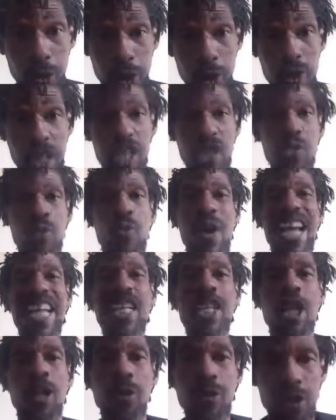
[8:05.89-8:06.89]
is white
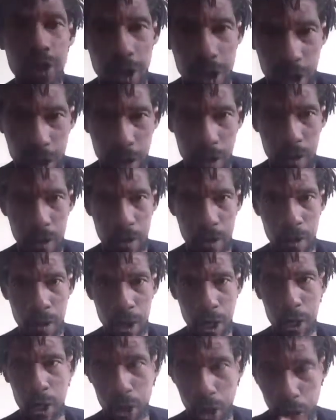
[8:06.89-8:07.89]
culture.
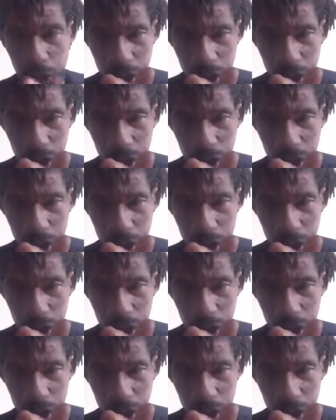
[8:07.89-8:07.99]
So since the